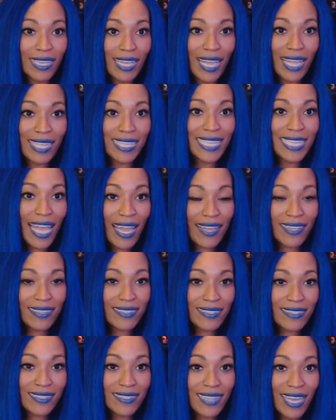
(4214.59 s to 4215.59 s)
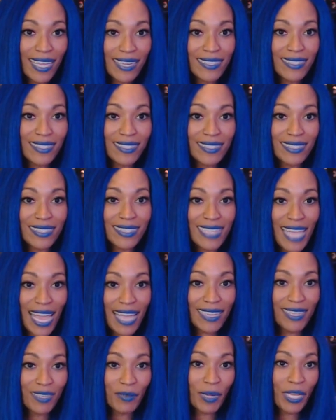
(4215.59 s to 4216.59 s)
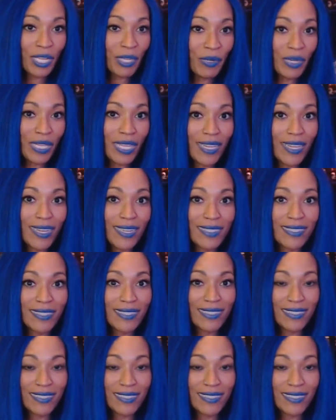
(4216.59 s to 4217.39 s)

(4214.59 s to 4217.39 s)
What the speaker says: Yes, that is exactly what you need.